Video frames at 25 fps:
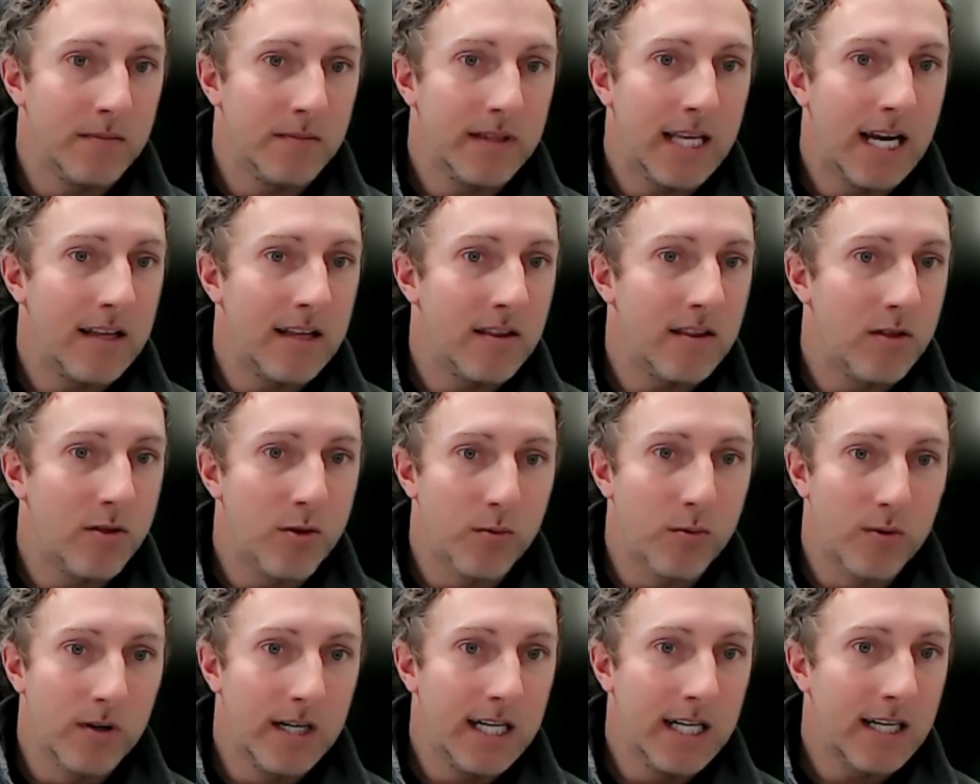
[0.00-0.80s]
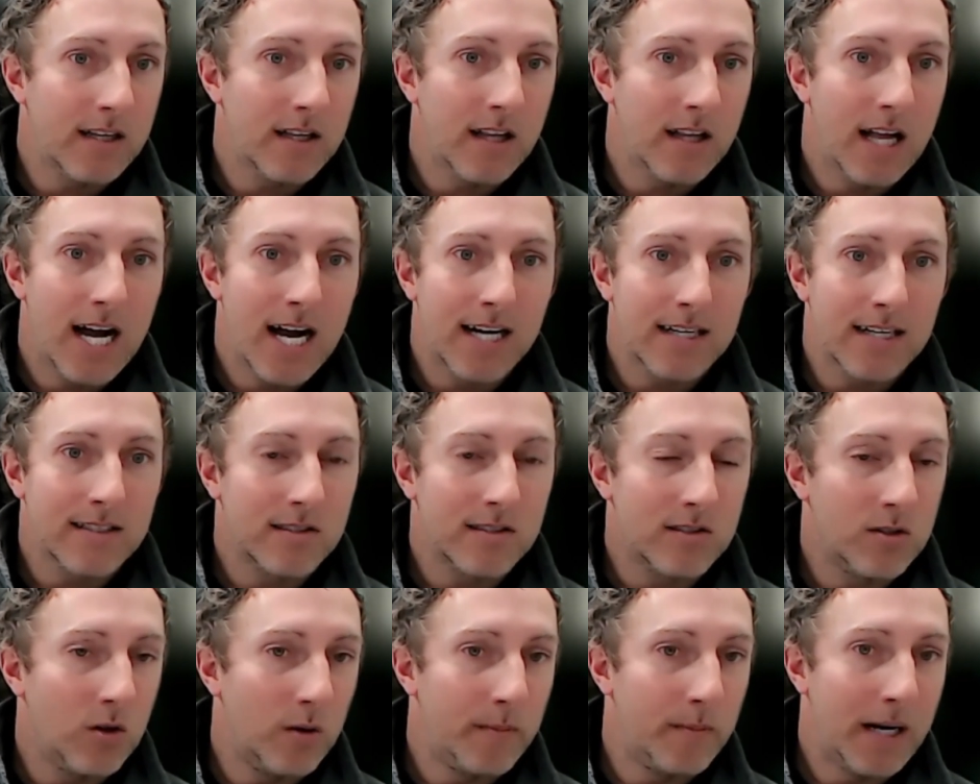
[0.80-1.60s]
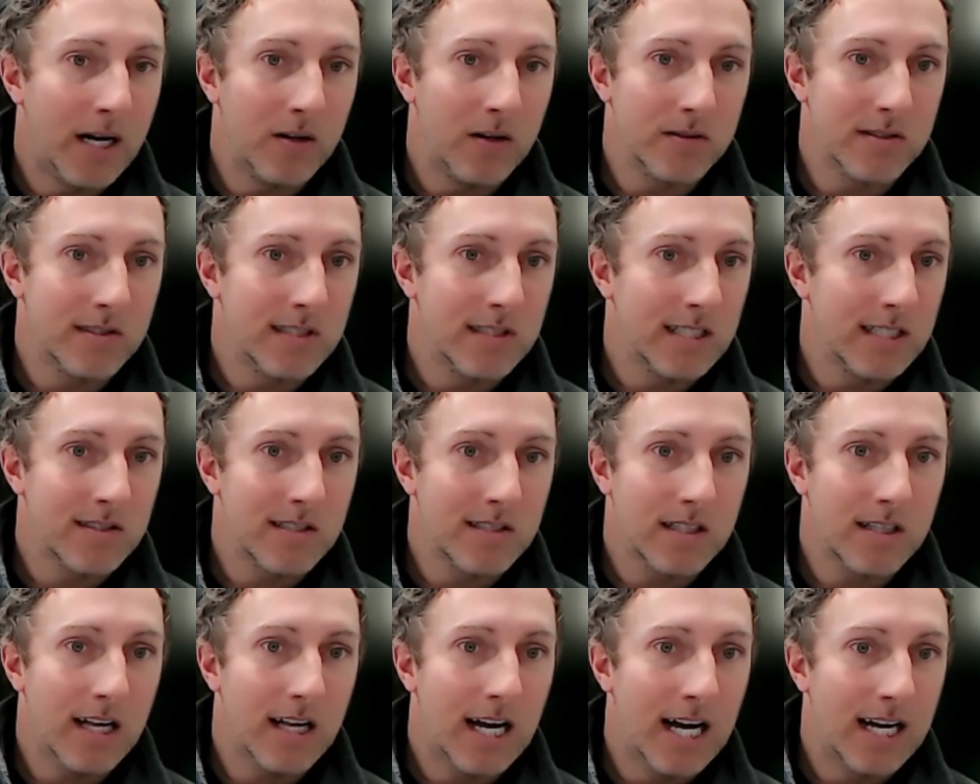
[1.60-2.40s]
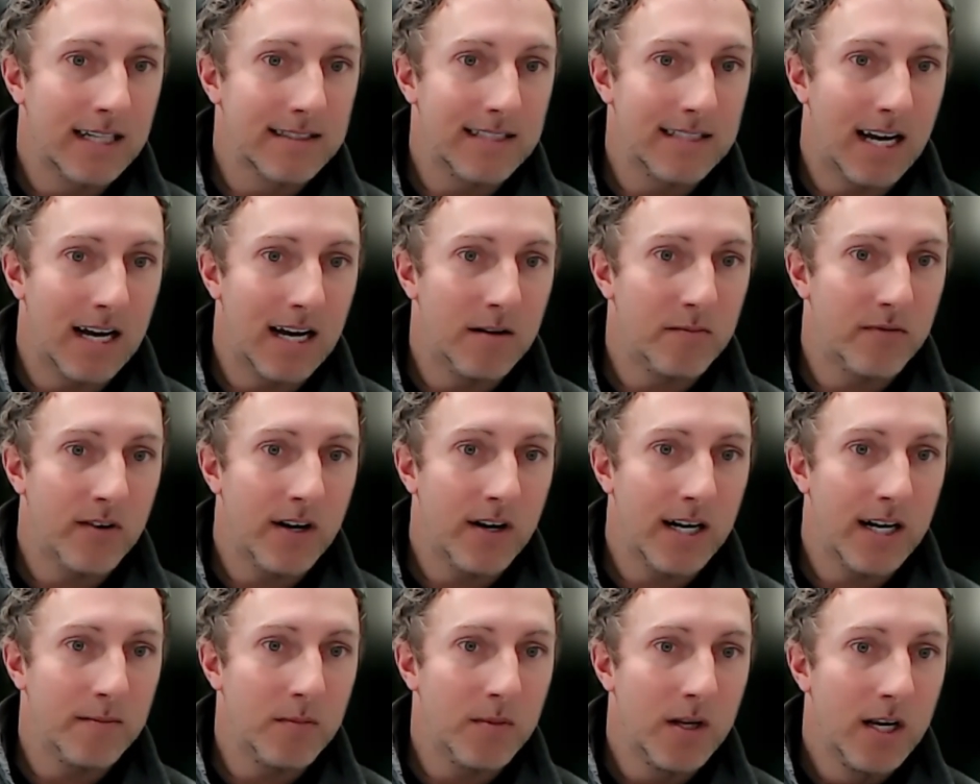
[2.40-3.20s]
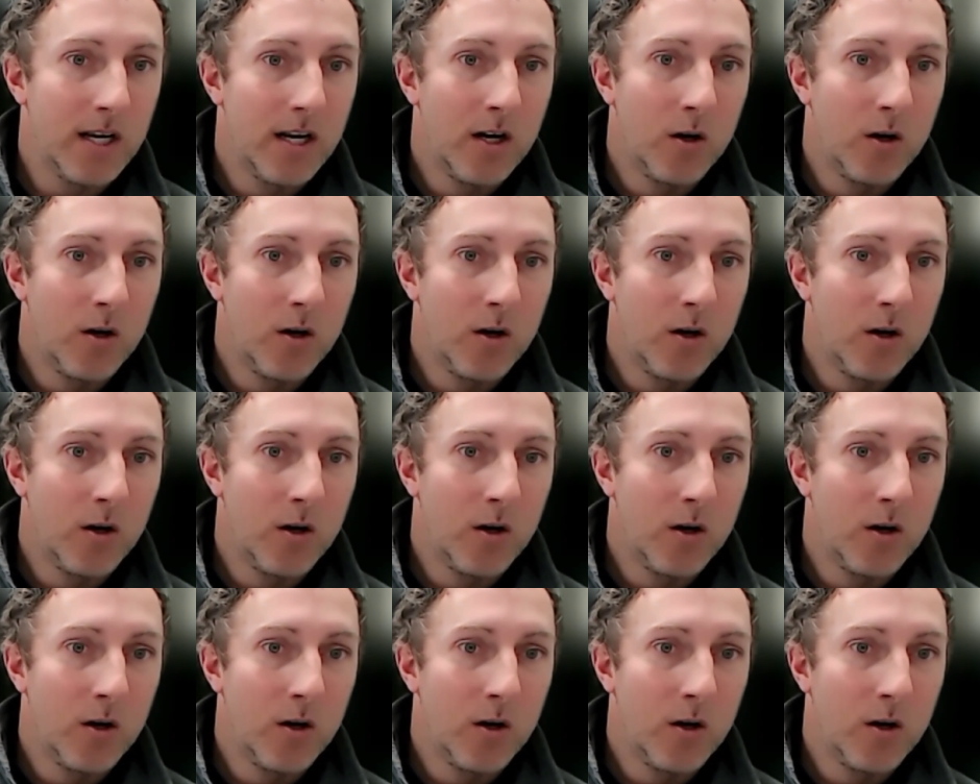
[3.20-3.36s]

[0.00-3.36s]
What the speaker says: that 3 o'clock to about 6 o'clock time frame,